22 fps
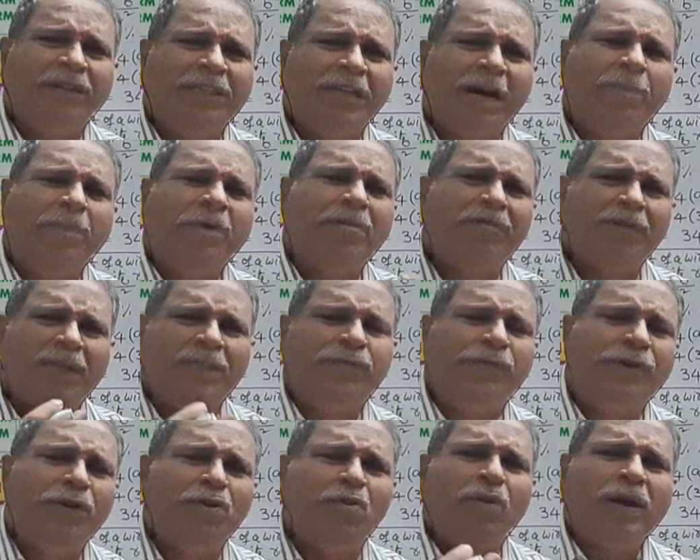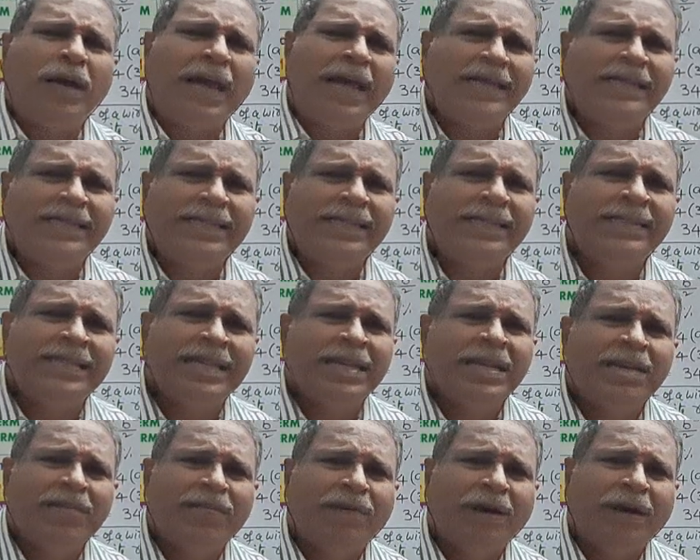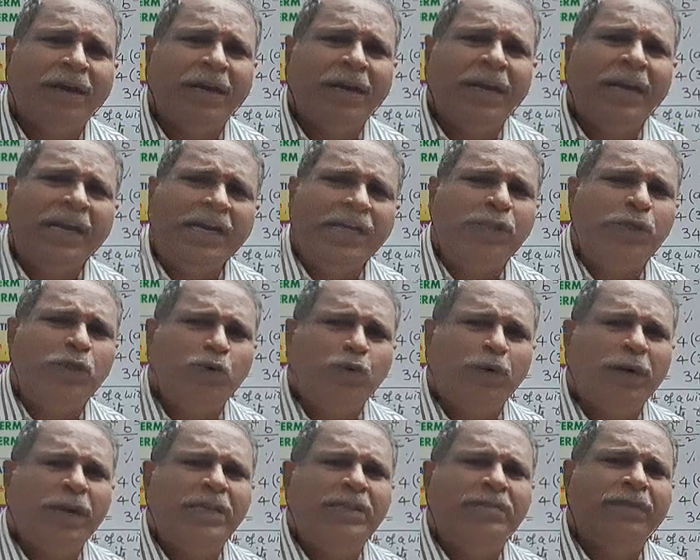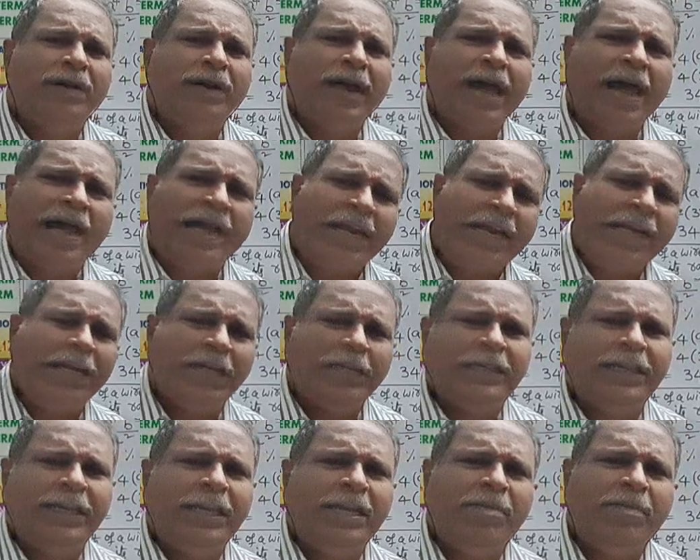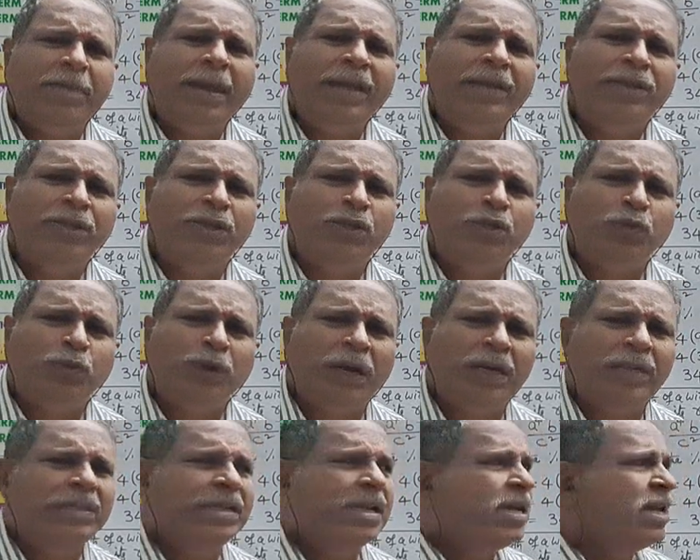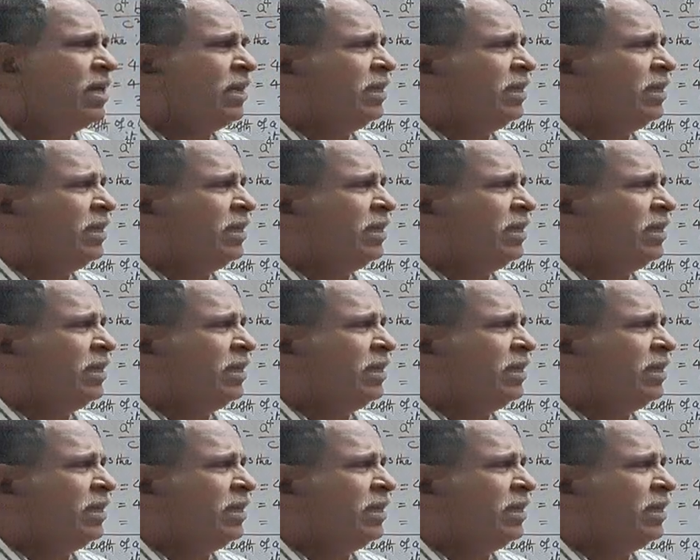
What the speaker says: chapter-wise video classes for NEET students, for IIT-JEE Mains students.